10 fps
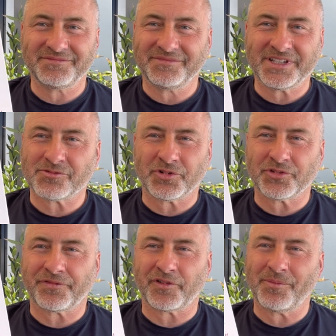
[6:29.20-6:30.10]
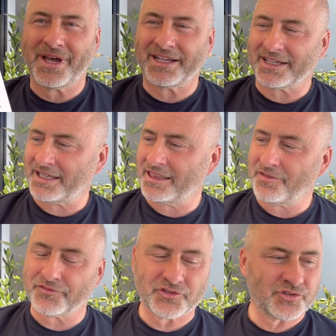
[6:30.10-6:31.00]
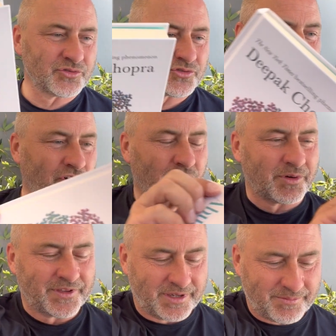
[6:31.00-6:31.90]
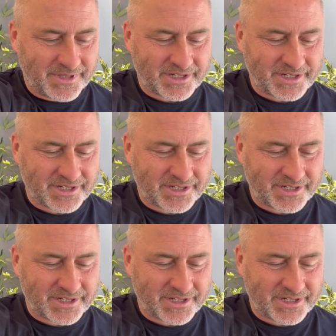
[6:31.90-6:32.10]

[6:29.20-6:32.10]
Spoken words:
He's a wonderful man. I love to talk with him and